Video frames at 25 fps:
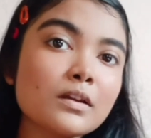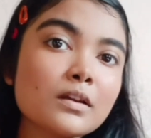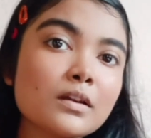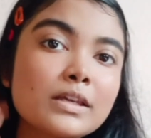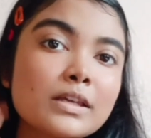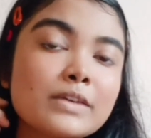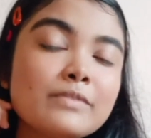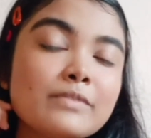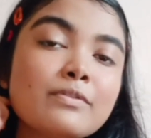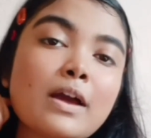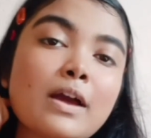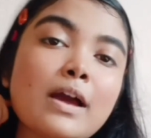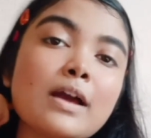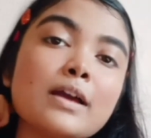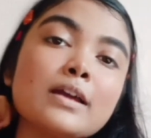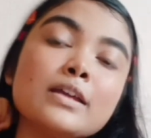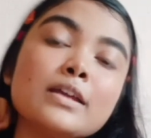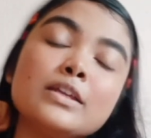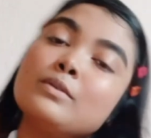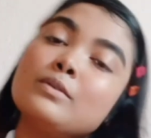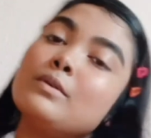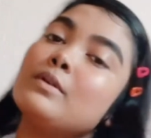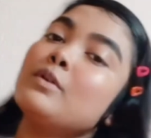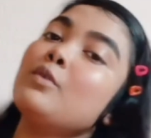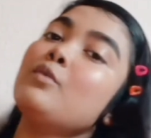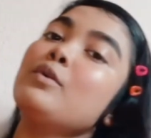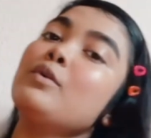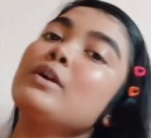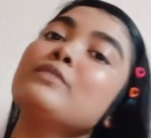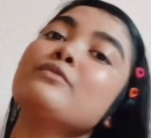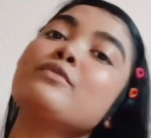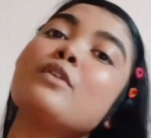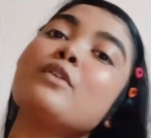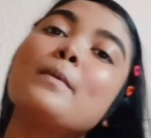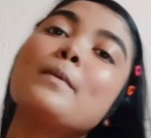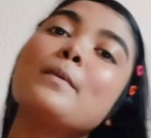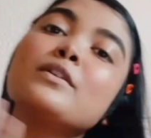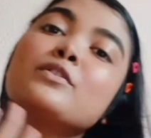If you are going
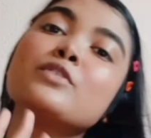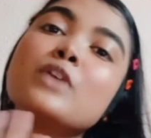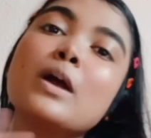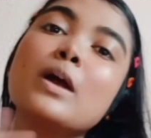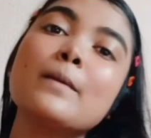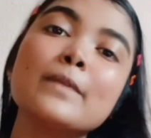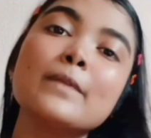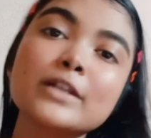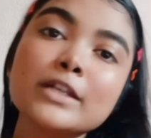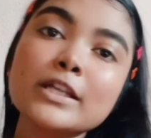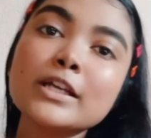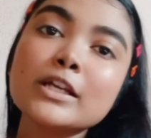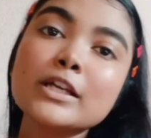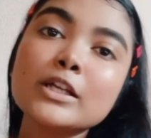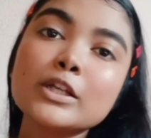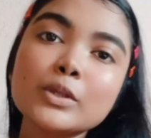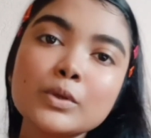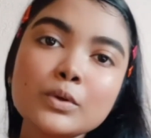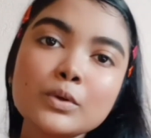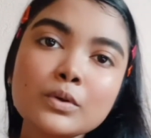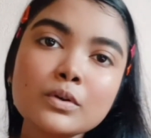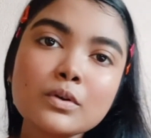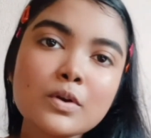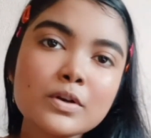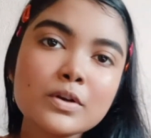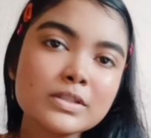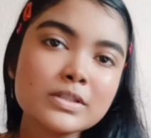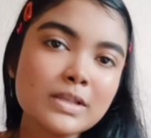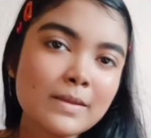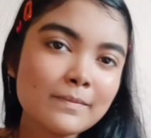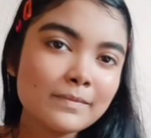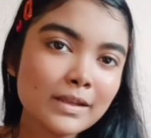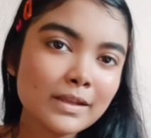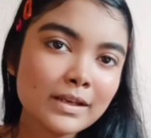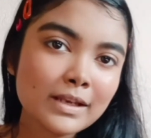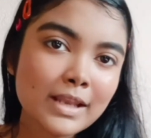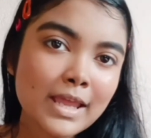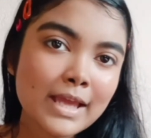for a dramatic look or
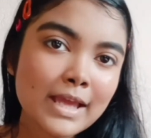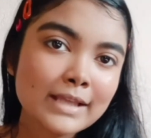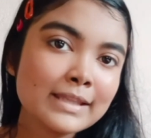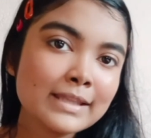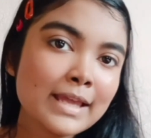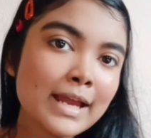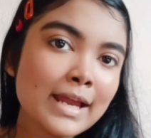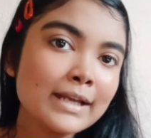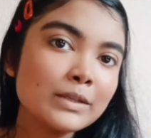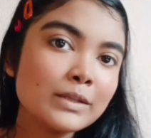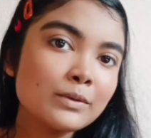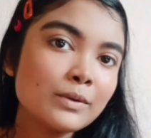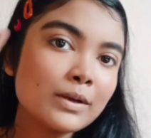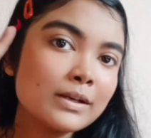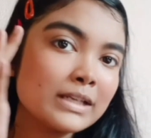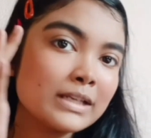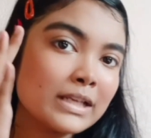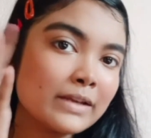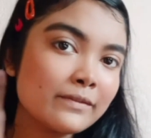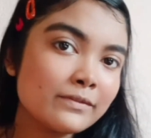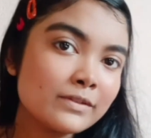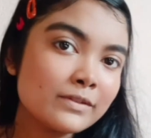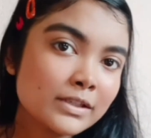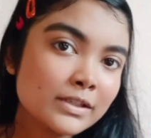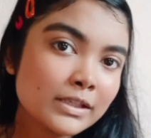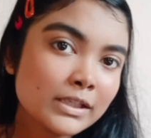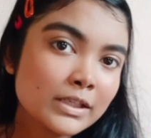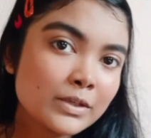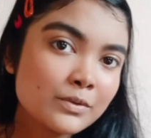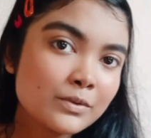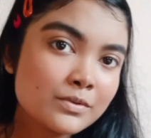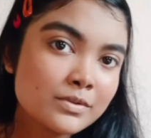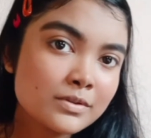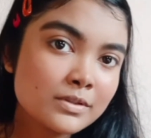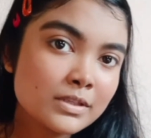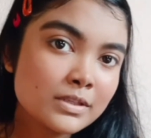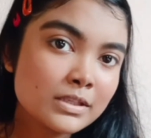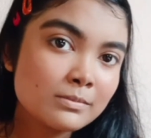something like that, you can definitely
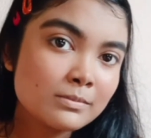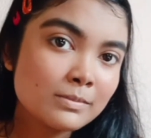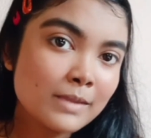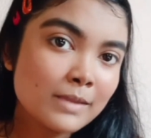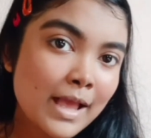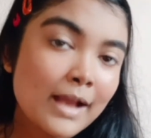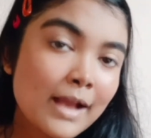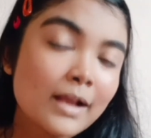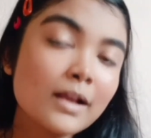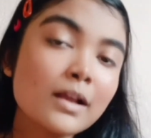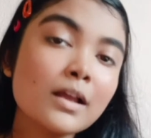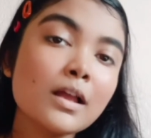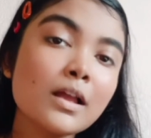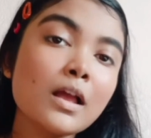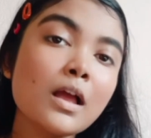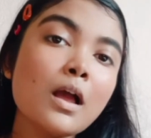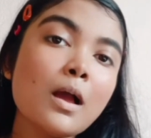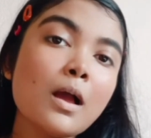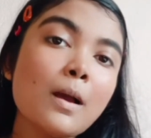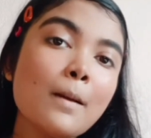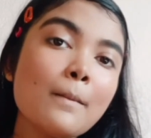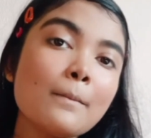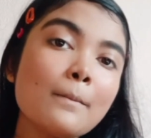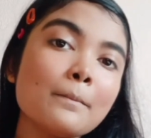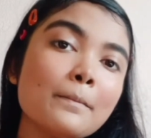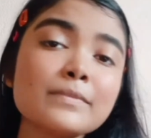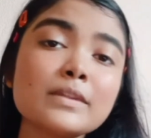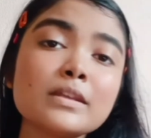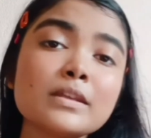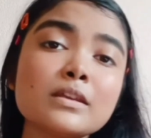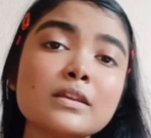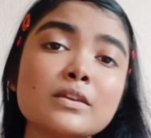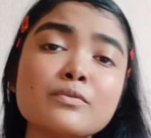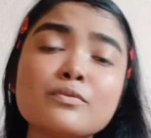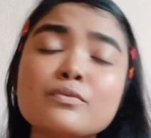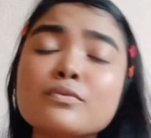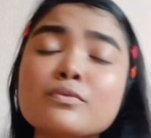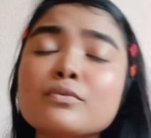use this black. One thing,
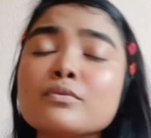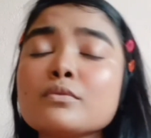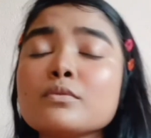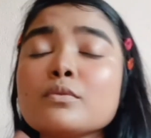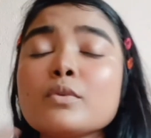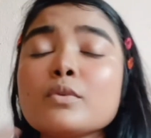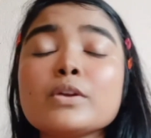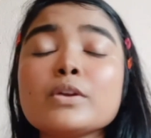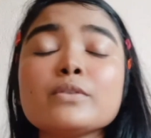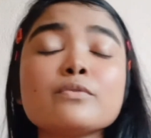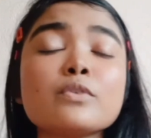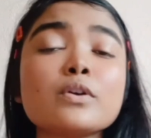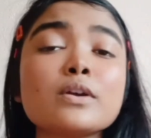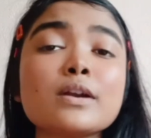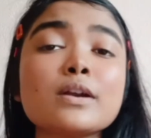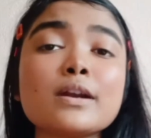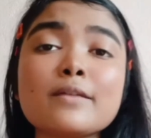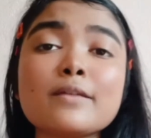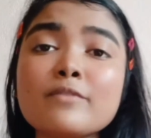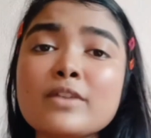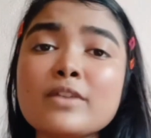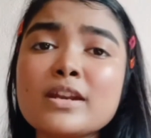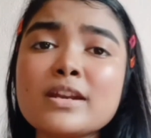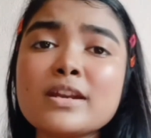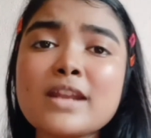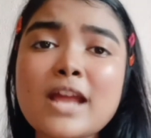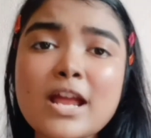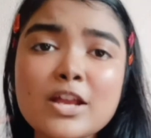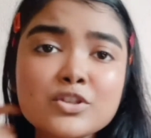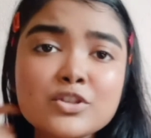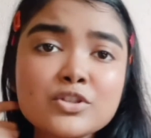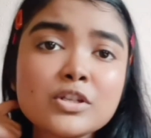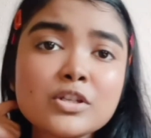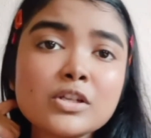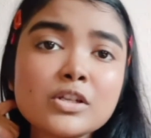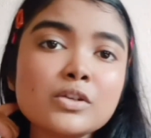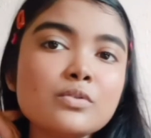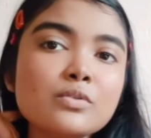if going for a very
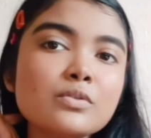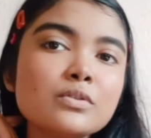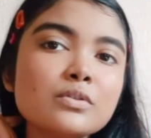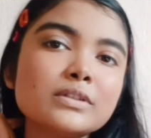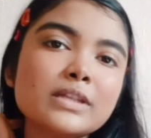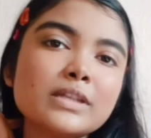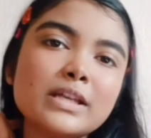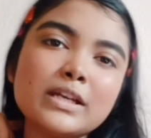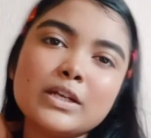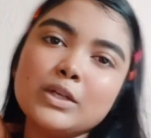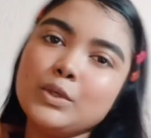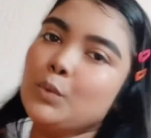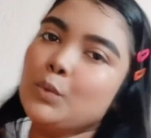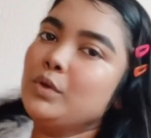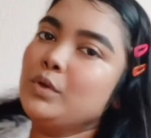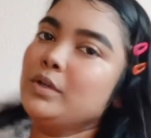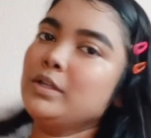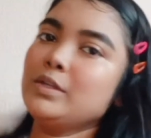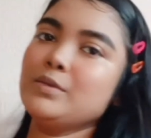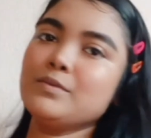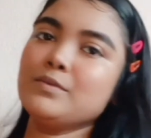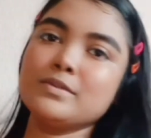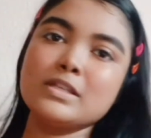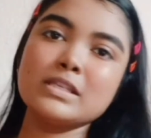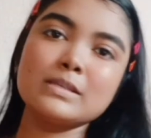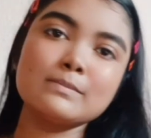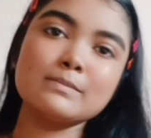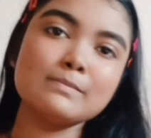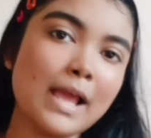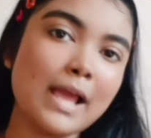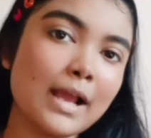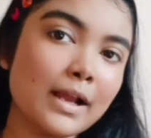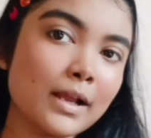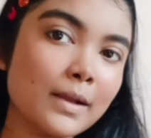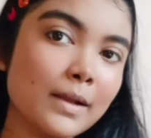natural look, then don't use this black.